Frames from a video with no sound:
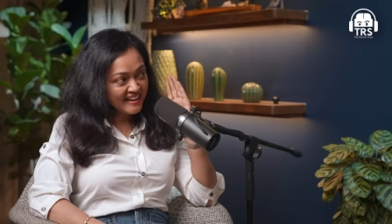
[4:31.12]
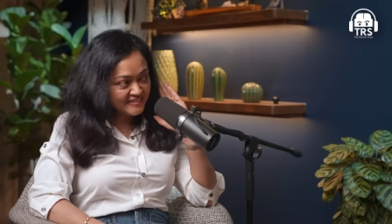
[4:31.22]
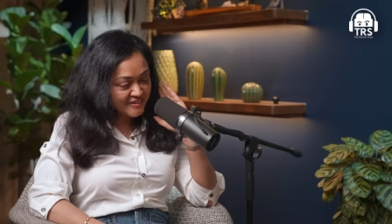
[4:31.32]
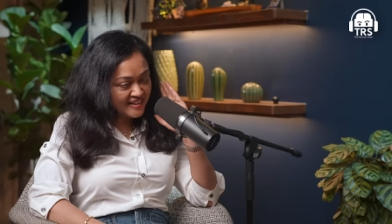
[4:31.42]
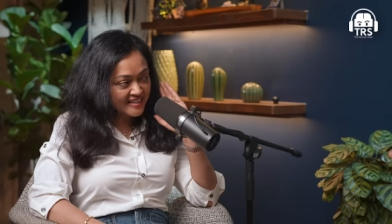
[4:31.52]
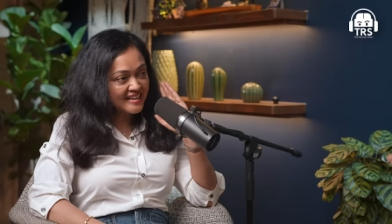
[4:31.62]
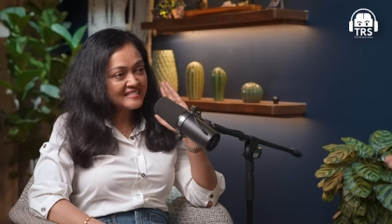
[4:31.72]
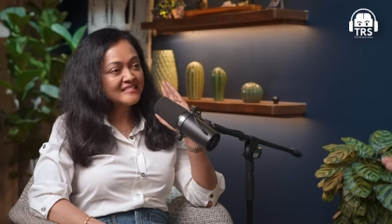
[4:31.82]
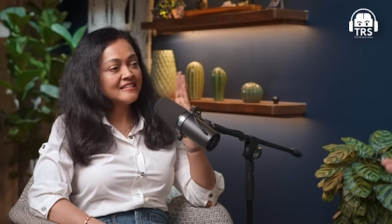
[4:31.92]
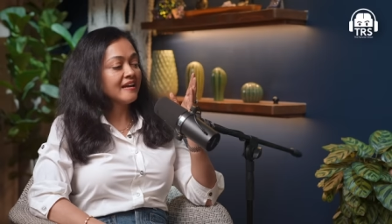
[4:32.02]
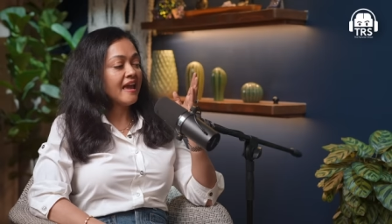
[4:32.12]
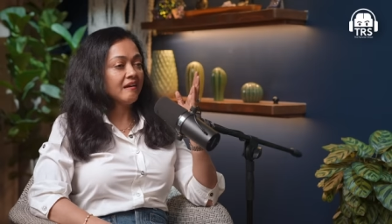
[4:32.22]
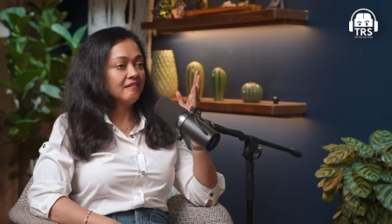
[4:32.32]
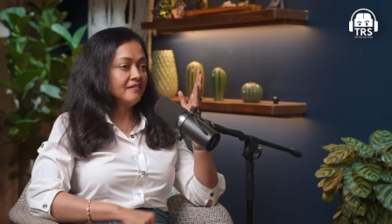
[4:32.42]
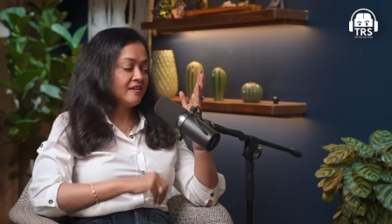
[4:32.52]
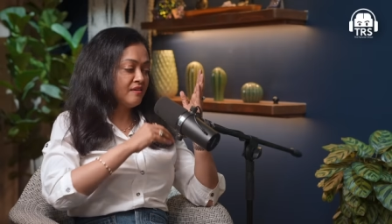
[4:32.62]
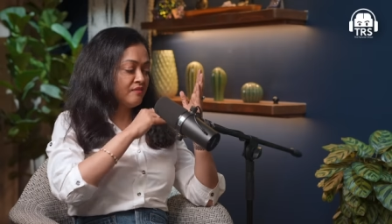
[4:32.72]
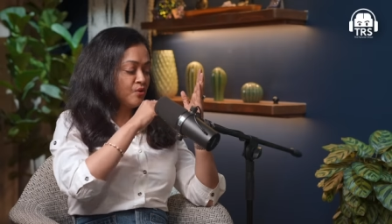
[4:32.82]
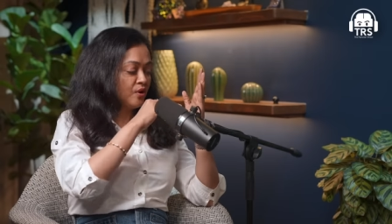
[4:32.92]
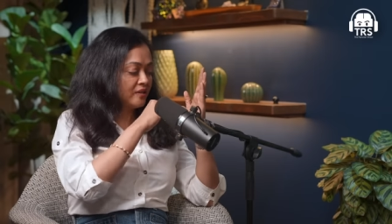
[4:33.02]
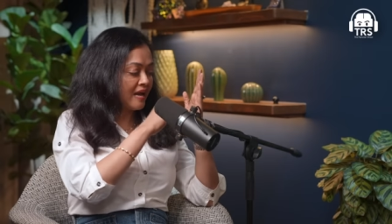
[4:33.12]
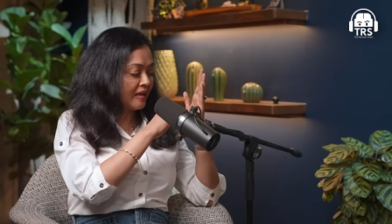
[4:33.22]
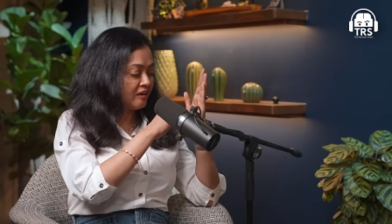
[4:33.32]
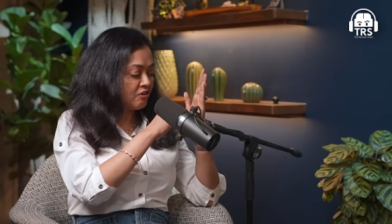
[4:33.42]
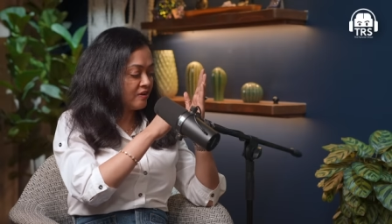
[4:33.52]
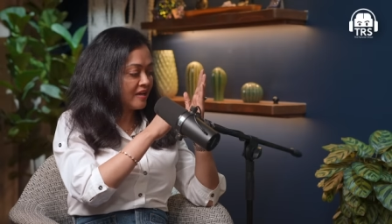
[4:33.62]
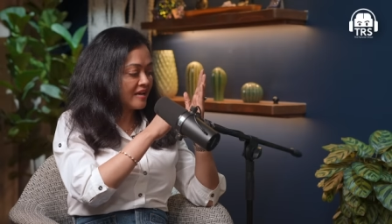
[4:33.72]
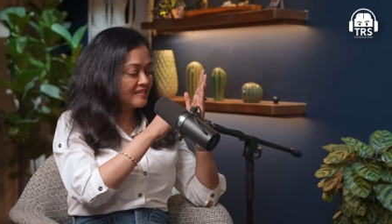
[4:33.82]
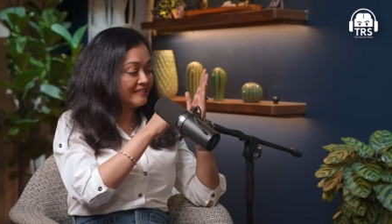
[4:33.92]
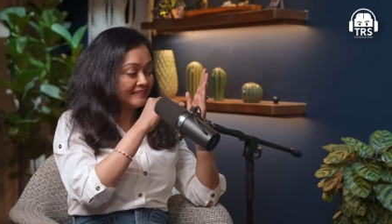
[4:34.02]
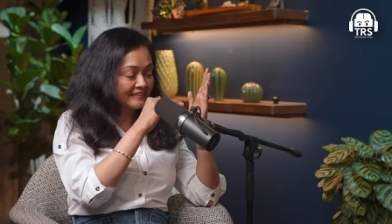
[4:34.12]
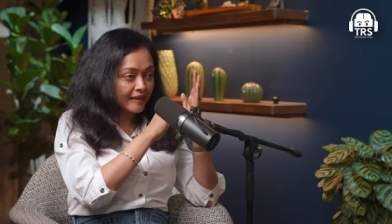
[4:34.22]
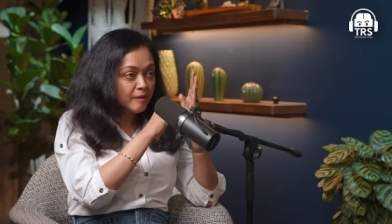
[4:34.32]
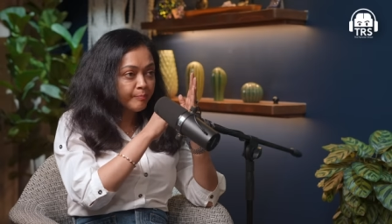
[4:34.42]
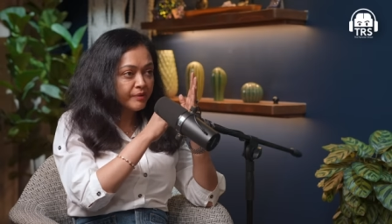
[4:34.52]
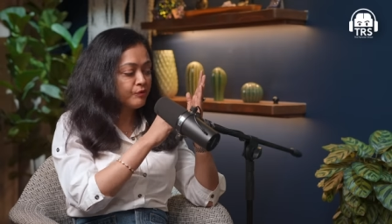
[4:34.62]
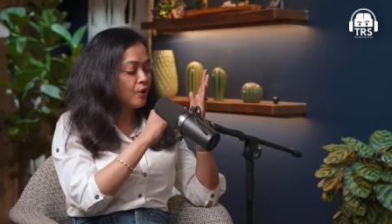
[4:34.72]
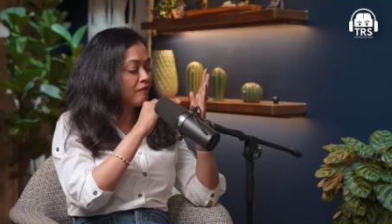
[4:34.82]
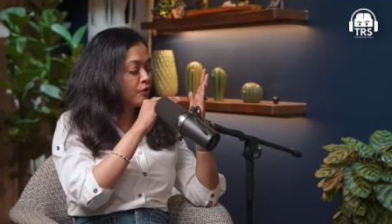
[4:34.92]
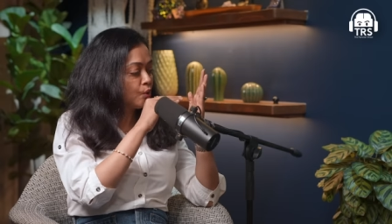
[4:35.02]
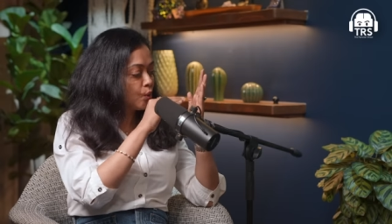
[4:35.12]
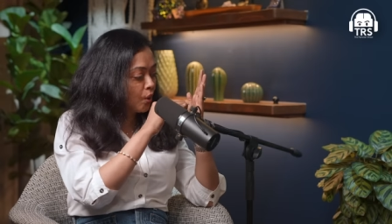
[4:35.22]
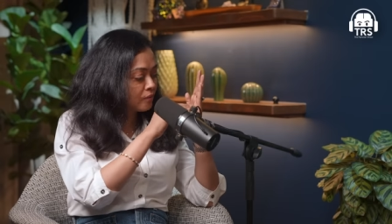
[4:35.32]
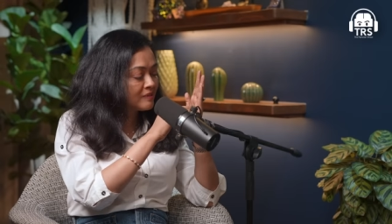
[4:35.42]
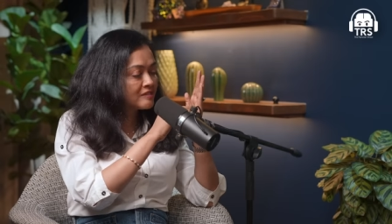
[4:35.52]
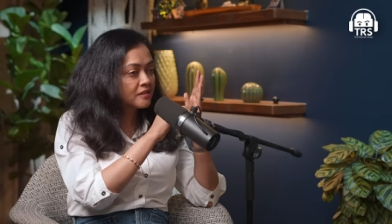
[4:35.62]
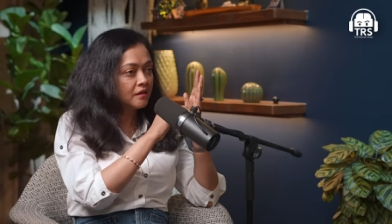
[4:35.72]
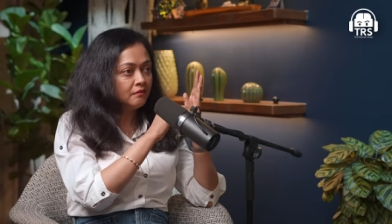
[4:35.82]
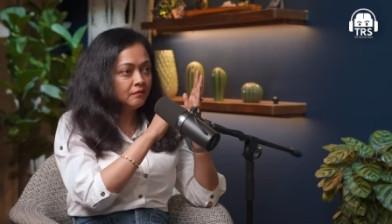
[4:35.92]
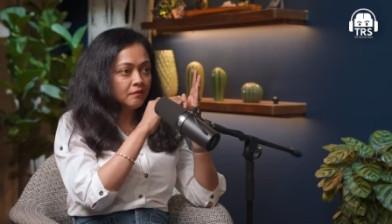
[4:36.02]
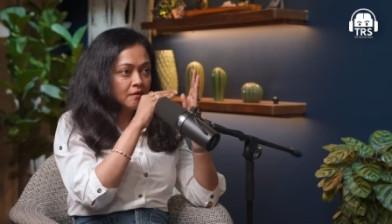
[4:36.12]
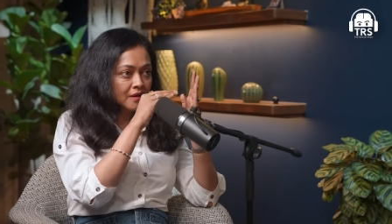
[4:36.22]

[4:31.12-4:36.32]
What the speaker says: Hyaluronic acid, again, if you are the hyaluronic acid type, if you have a normal skin,